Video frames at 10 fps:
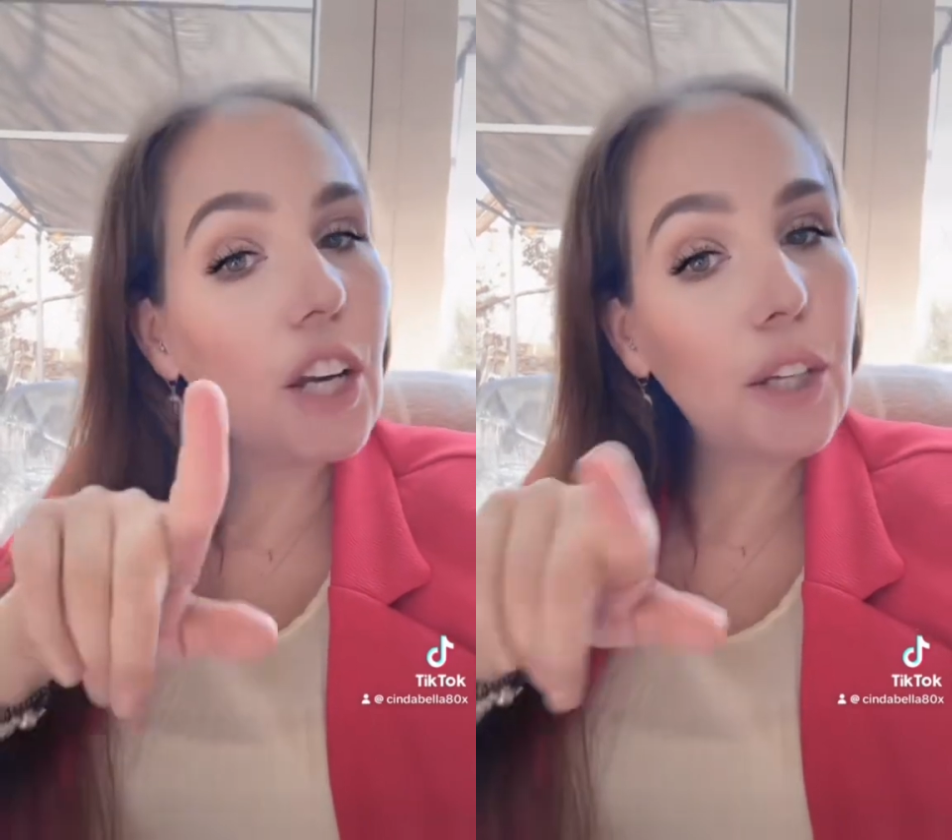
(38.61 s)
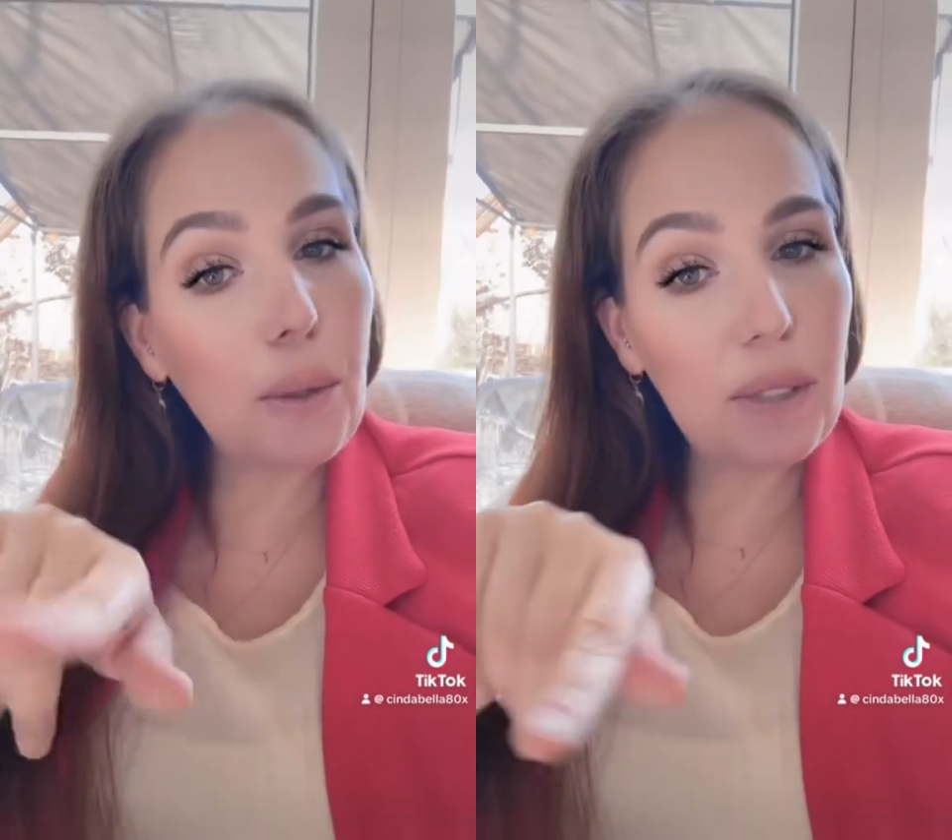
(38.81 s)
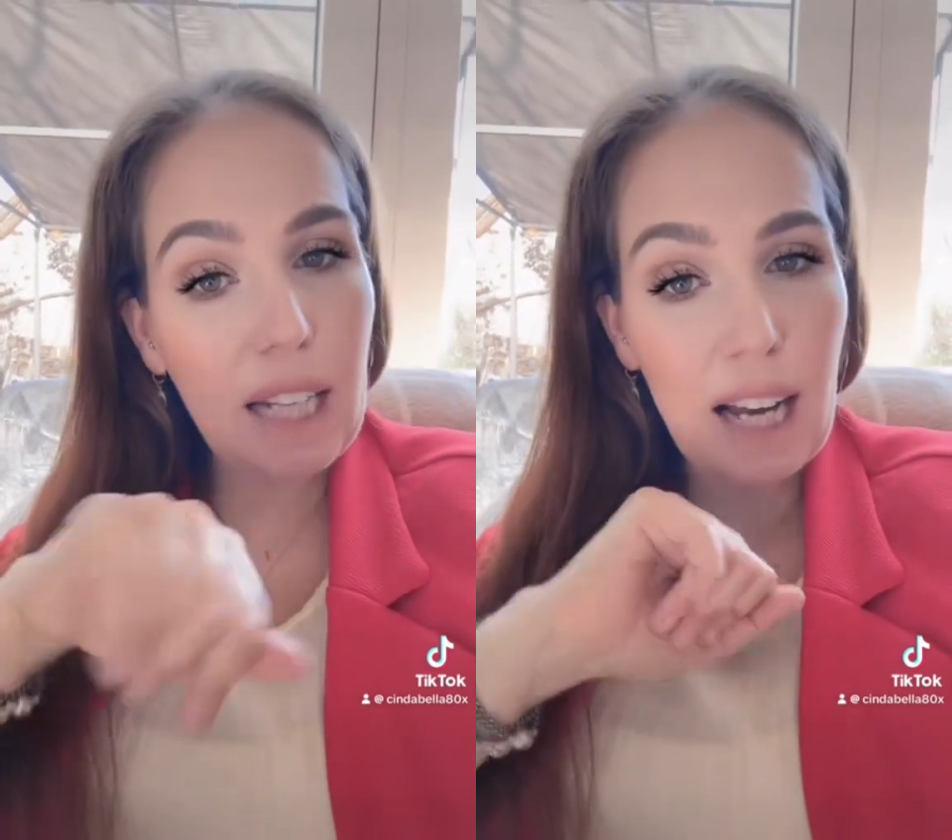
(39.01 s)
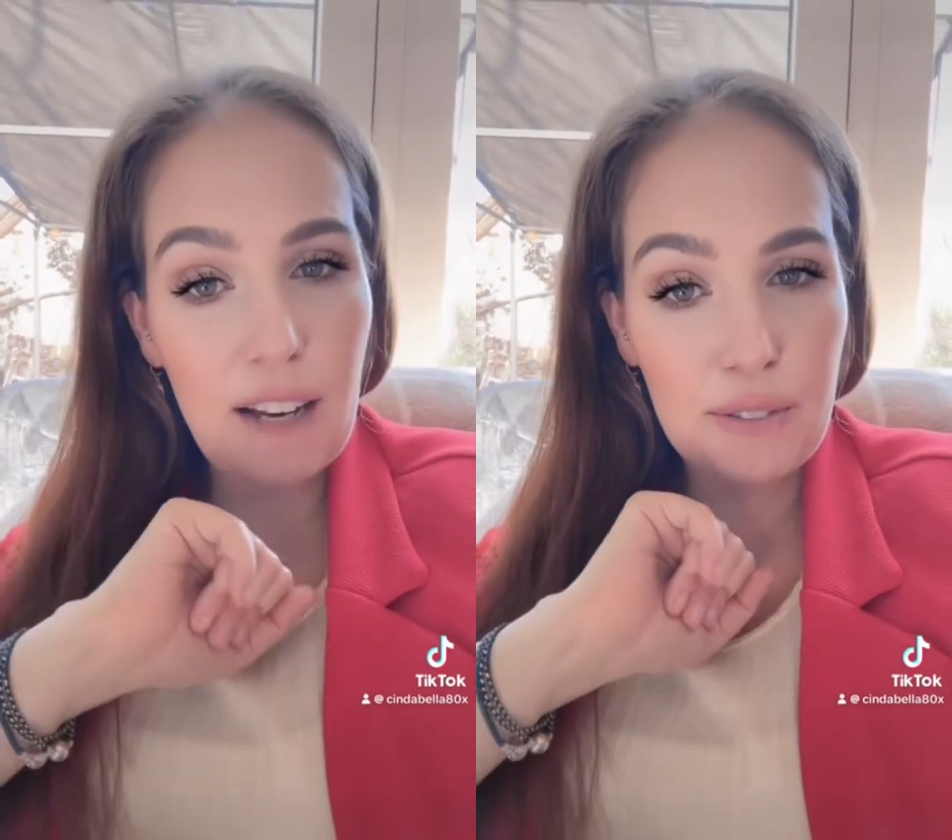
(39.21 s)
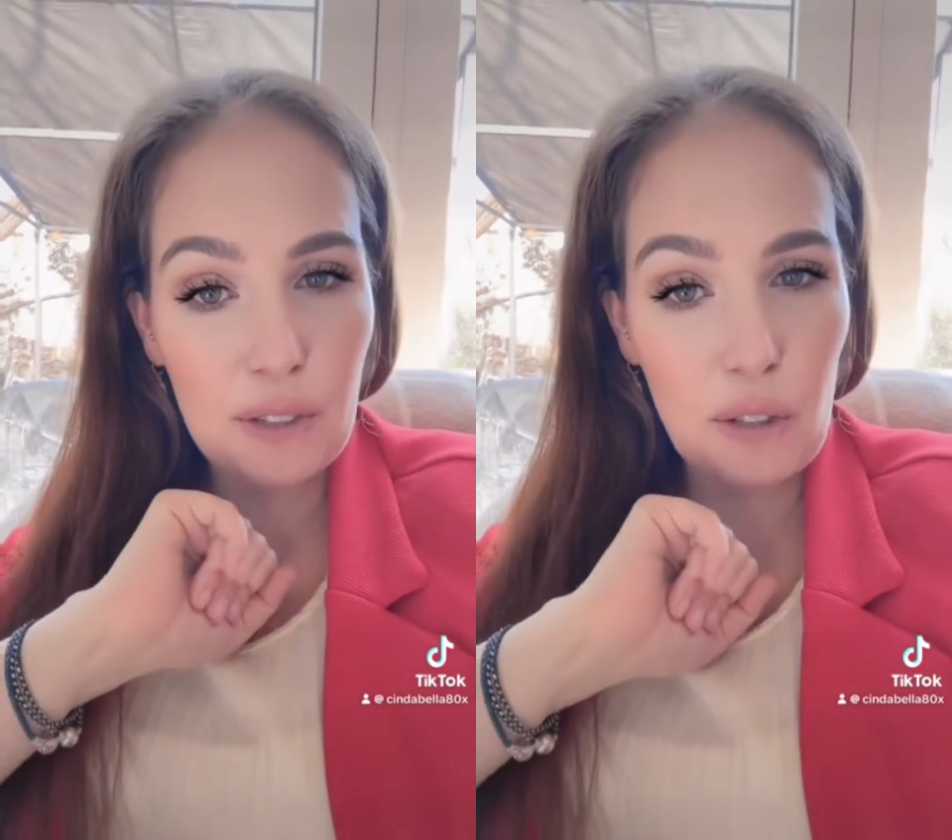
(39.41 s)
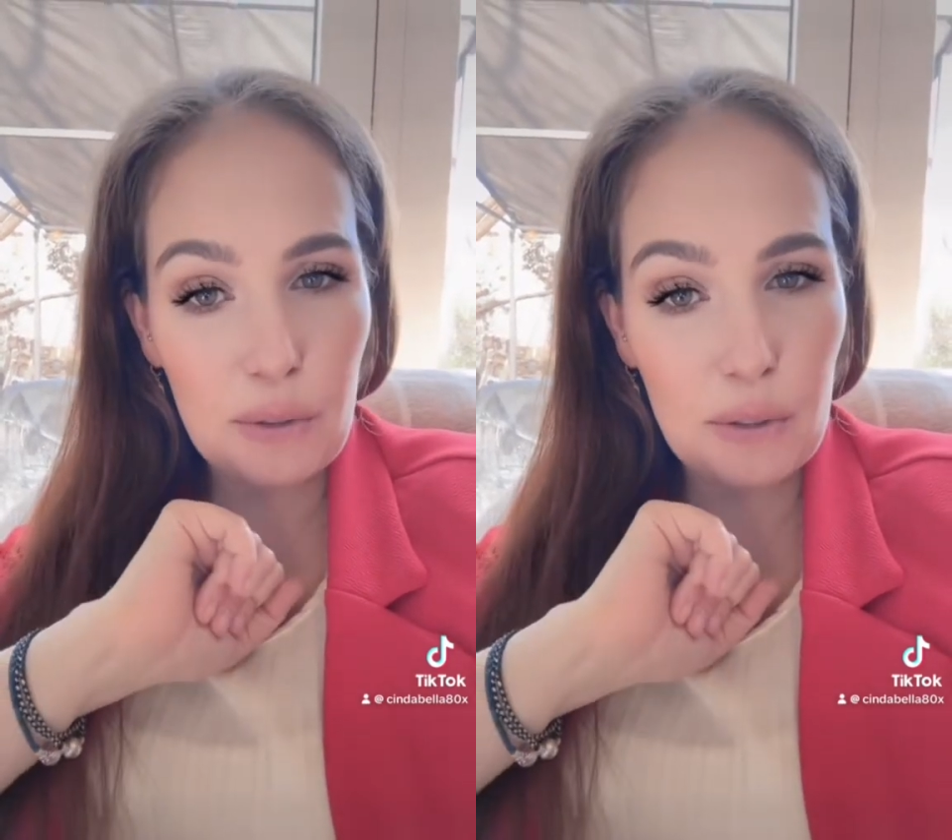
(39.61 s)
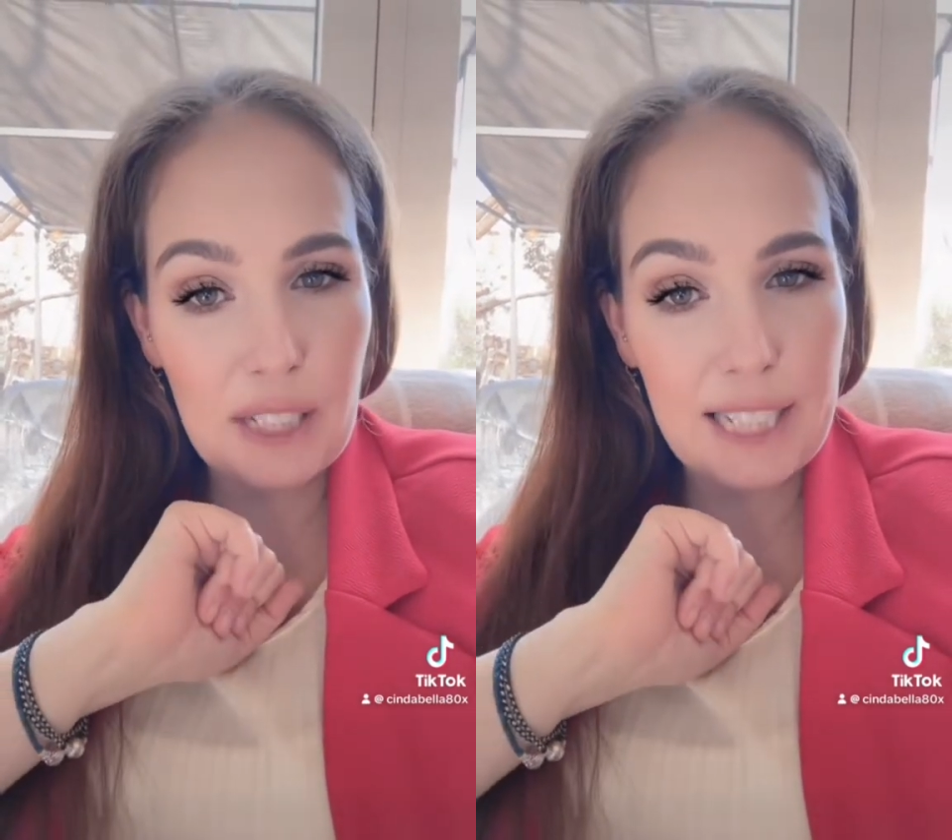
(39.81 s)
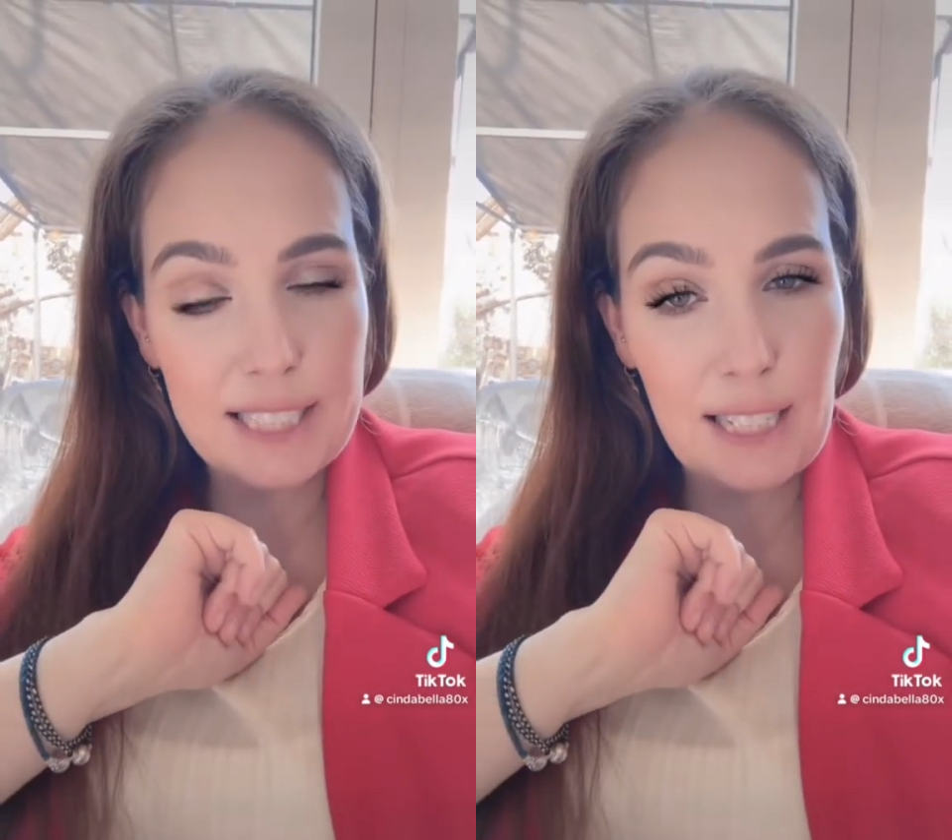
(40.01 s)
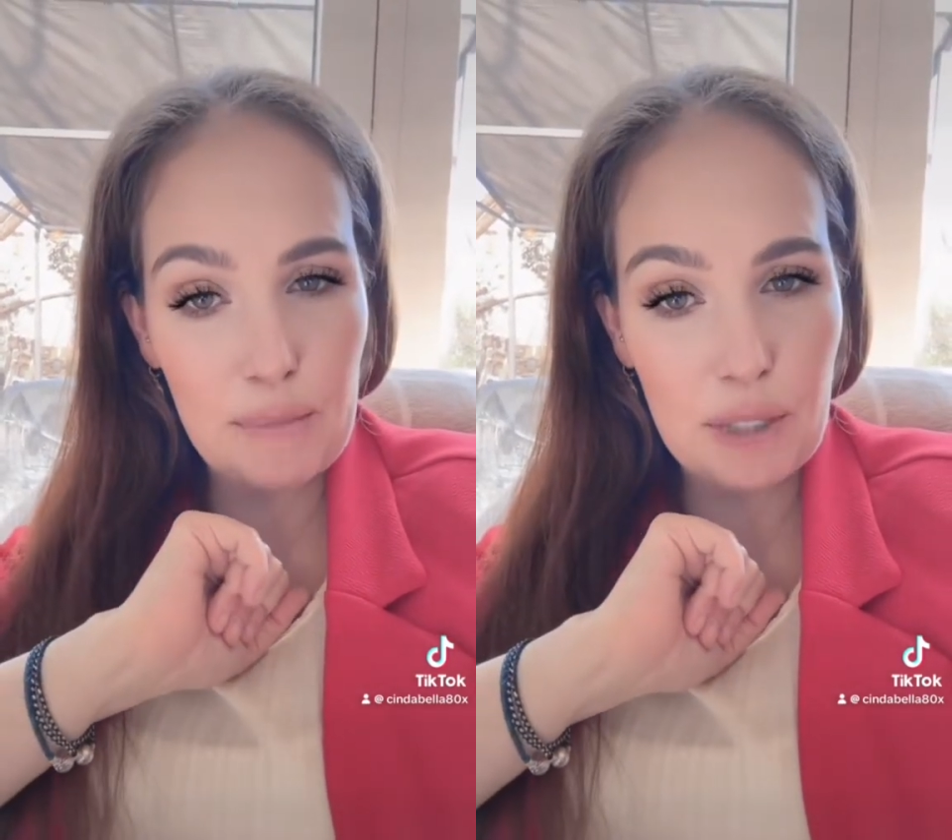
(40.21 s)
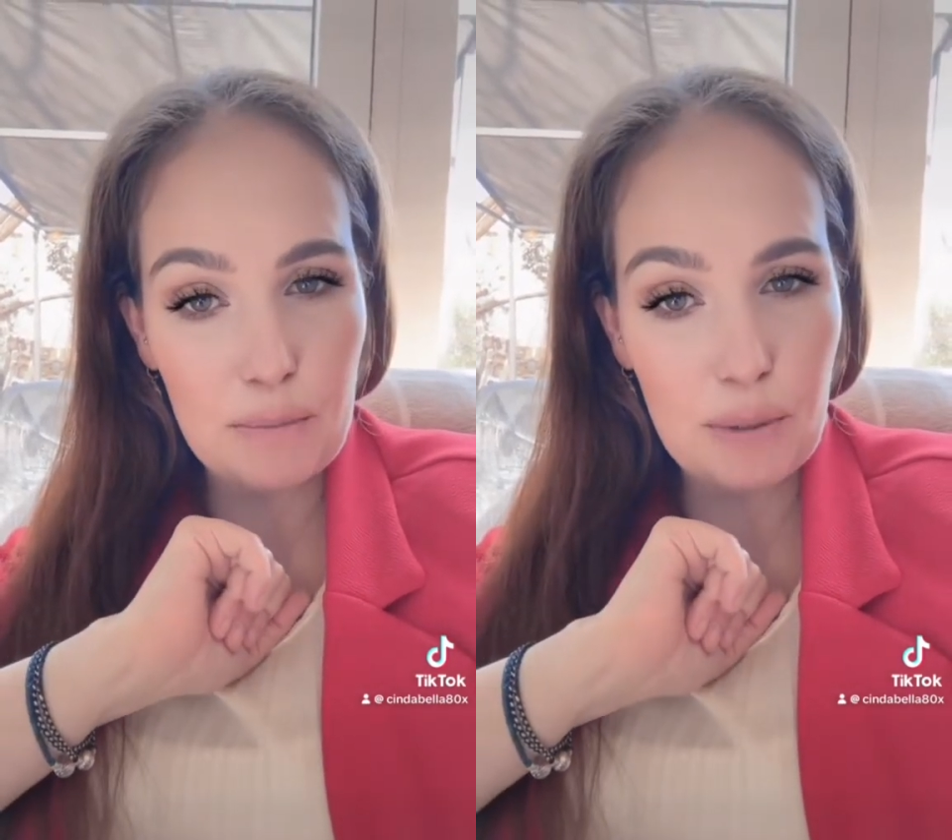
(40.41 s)
you would have to go through the
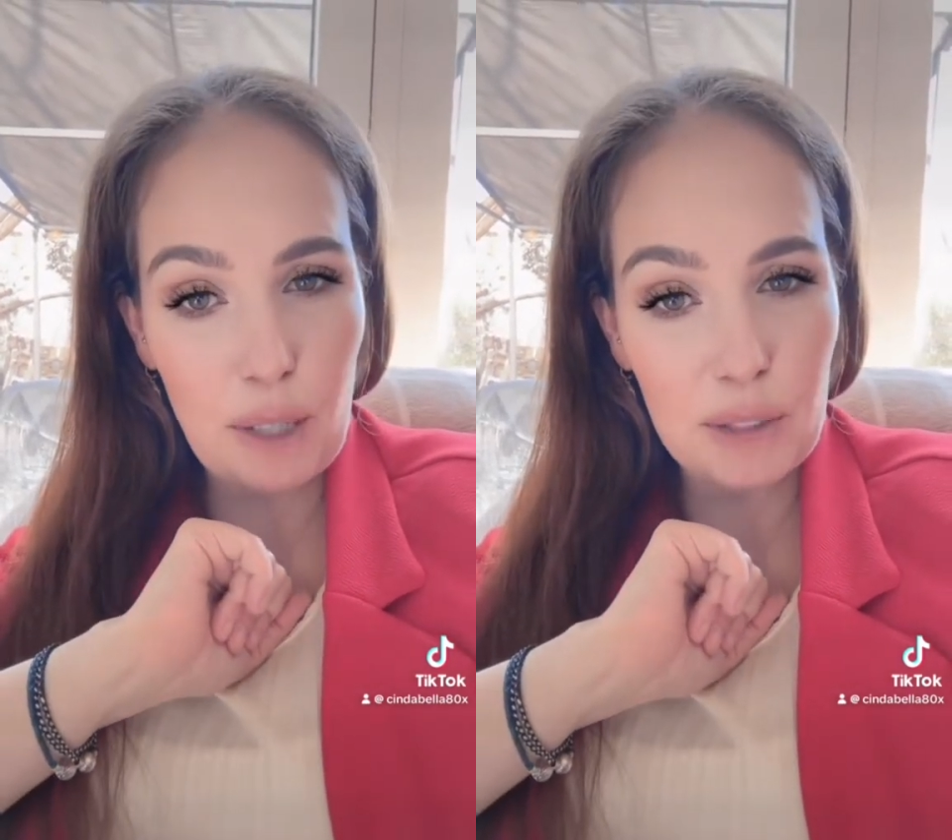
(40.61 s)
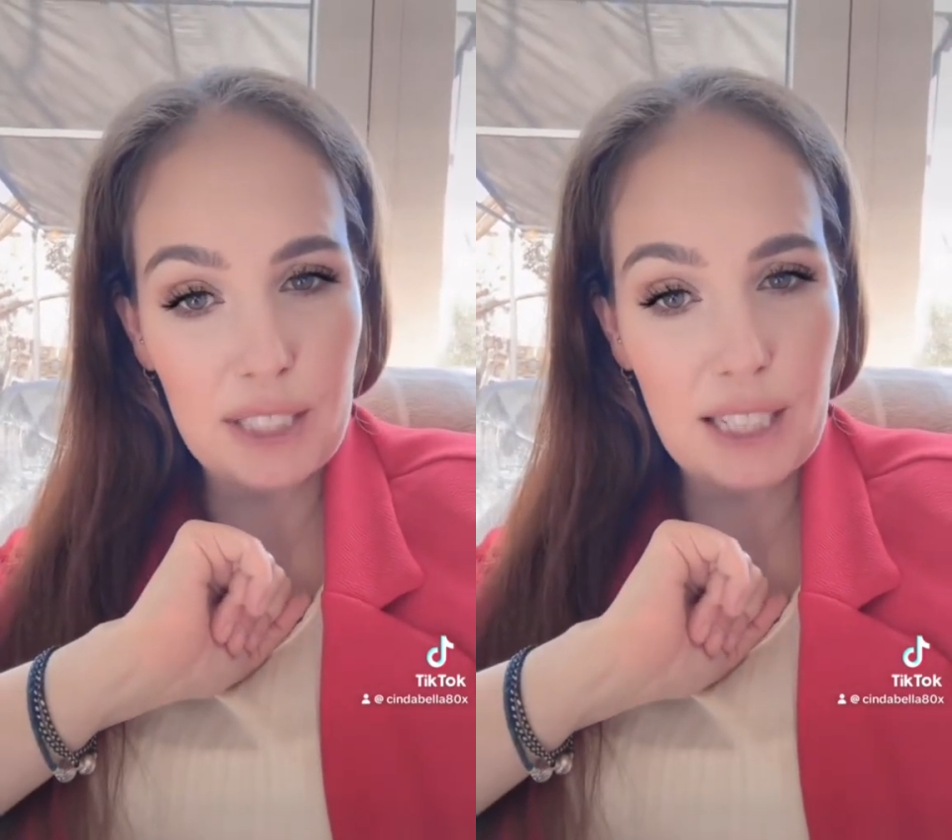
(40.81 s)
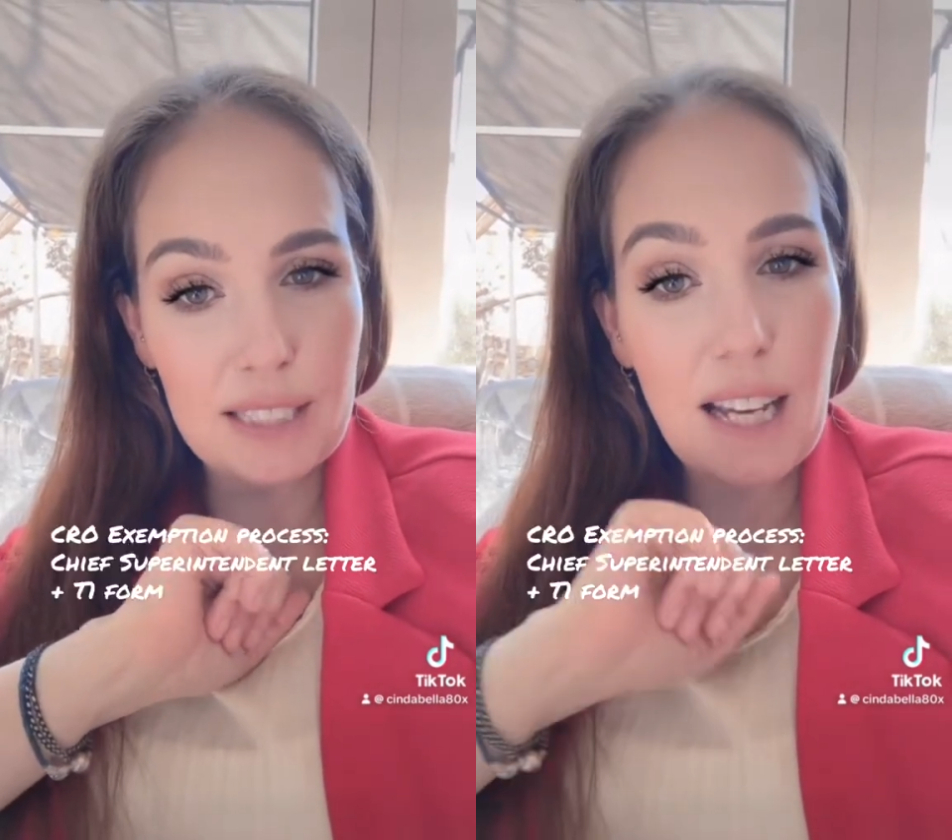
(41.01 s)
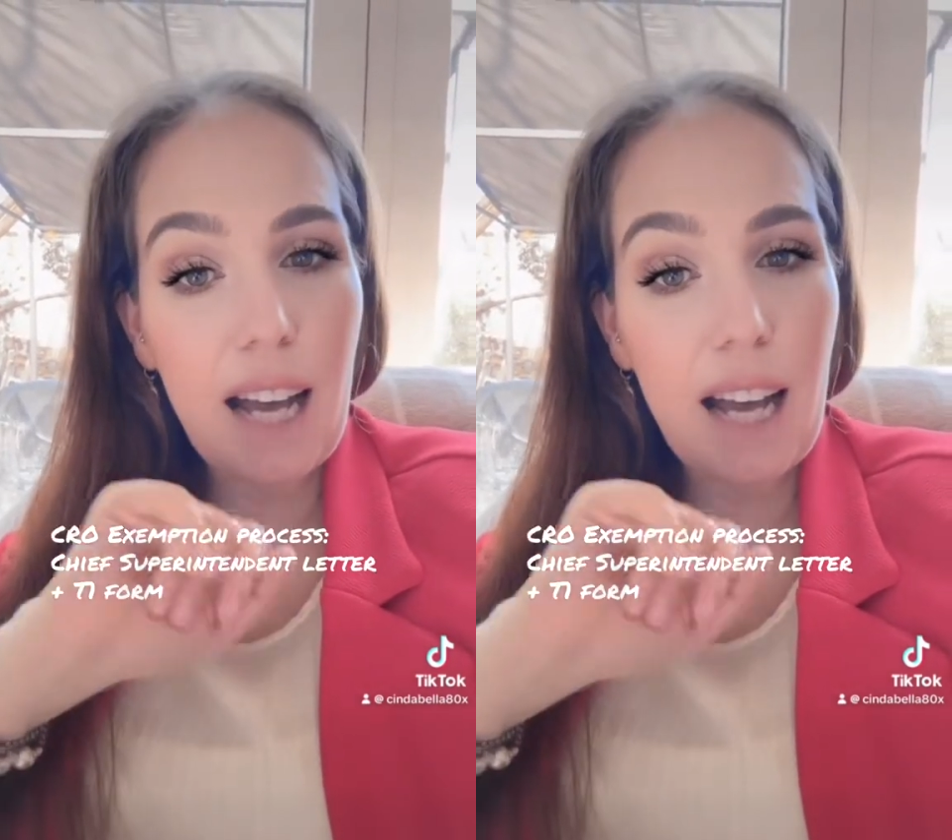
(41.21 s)
exemption process.